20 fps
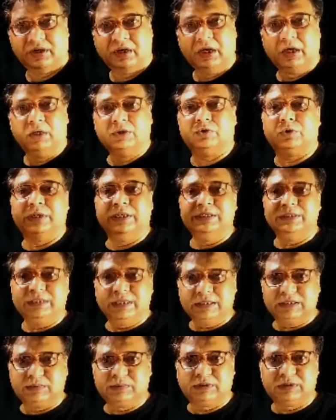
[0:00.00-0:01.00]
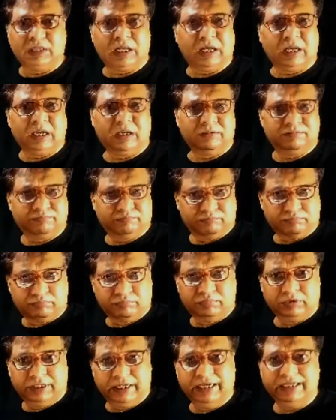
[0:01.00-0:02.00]
So in this
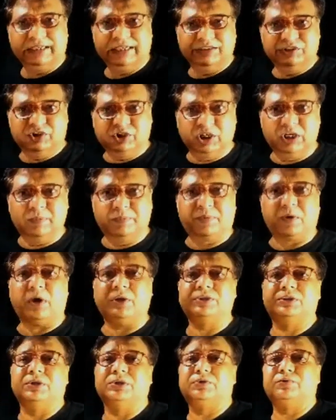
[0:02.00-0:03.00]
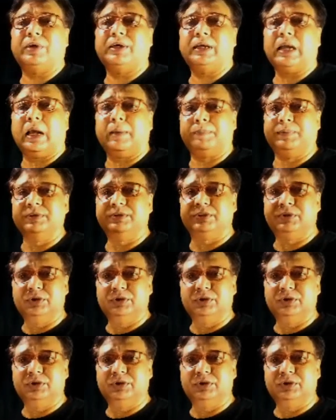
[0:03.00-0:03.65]
heat and chill process, what happens?